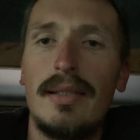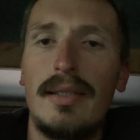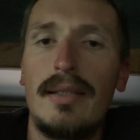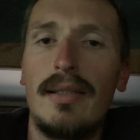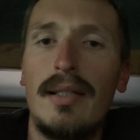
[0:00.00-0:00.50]

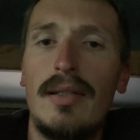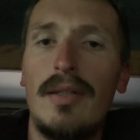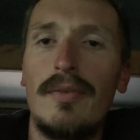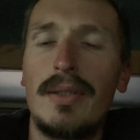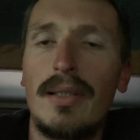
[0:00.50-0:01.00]
and
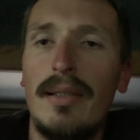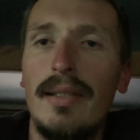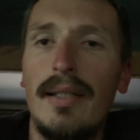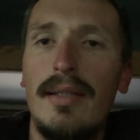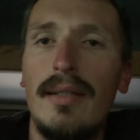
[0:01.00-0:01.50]
obviously
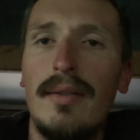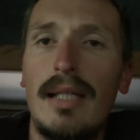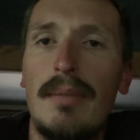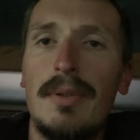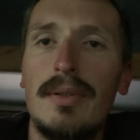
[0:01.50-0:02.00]
that didn't
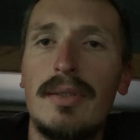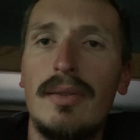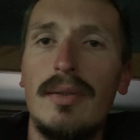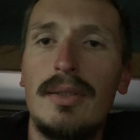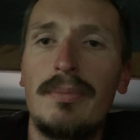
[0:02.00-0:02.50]
happen,
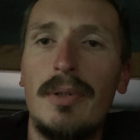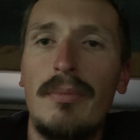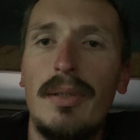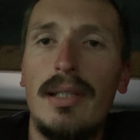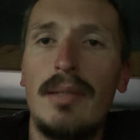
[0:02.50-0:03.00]
so it's
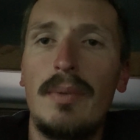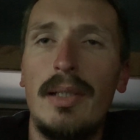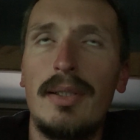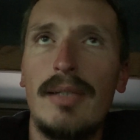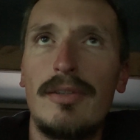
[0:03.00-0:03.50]
putting me in a
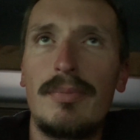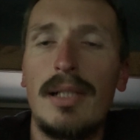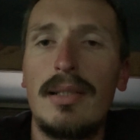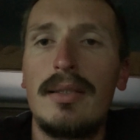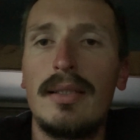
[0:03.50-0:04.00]
really tough
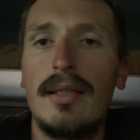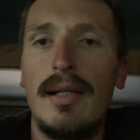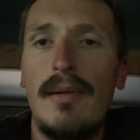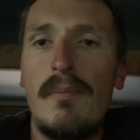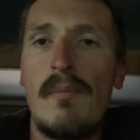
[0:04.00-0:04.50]
spot,
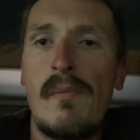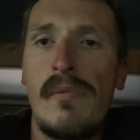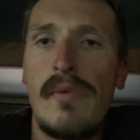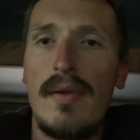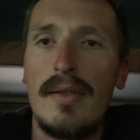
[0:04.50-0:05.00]

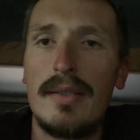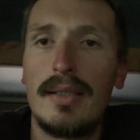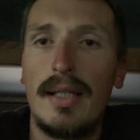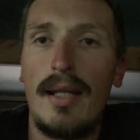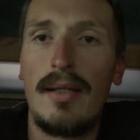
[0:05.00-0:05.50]

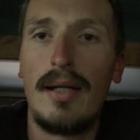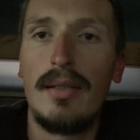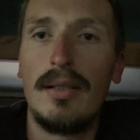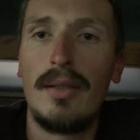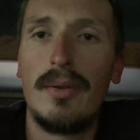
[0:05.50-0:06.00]
and I
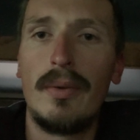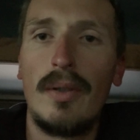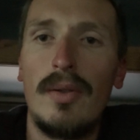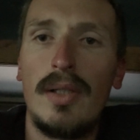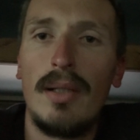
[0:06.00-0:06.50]
don't
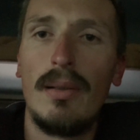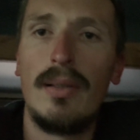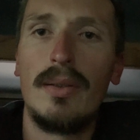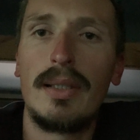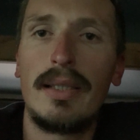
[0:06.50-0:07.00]
know how
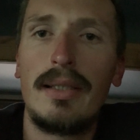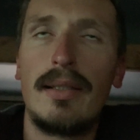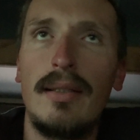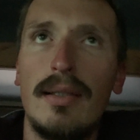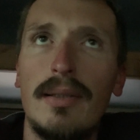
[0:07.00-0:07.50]
long I
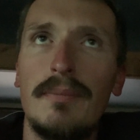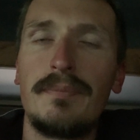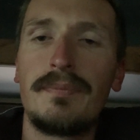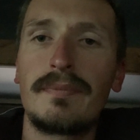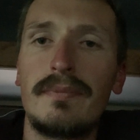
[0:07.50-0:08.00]

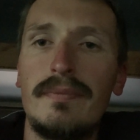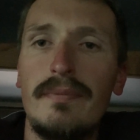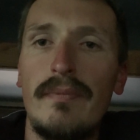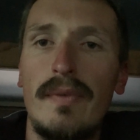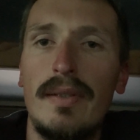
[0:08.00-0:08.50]

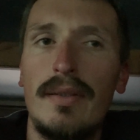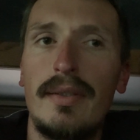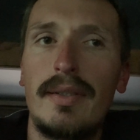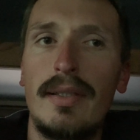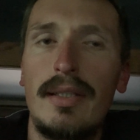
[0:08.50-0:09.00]

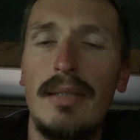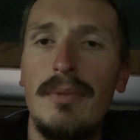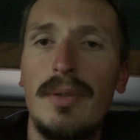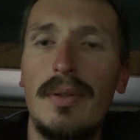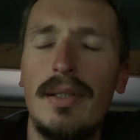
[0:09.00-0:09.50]
can keep
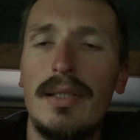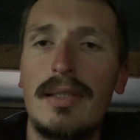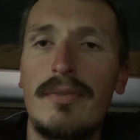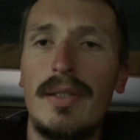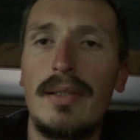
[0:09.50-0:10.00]
doing this
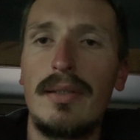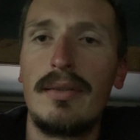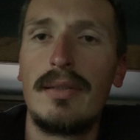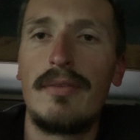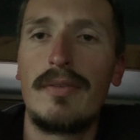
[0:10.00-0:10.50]
if
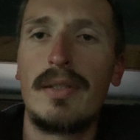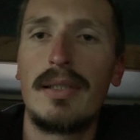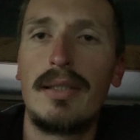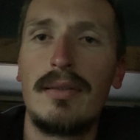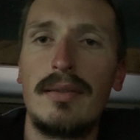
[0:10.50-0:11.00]

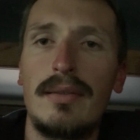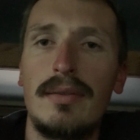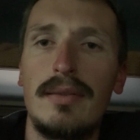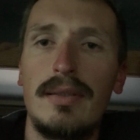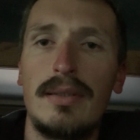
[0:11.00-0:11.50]
I
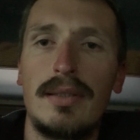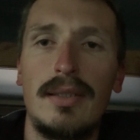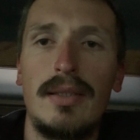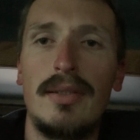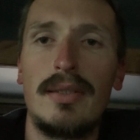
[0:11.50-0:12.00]

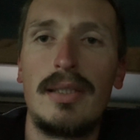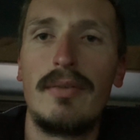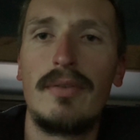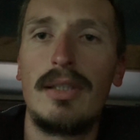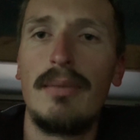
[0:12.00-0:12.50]
just
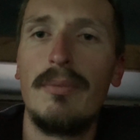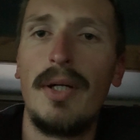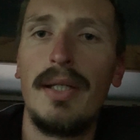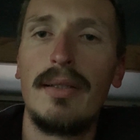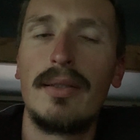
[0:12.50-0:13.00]
have to keep
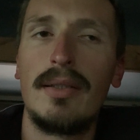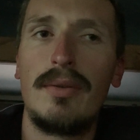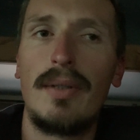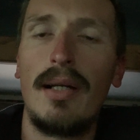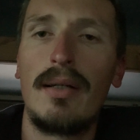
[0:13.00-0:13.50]
waiting on the
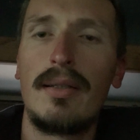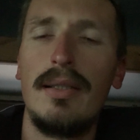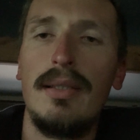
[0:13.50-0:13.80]
trailer.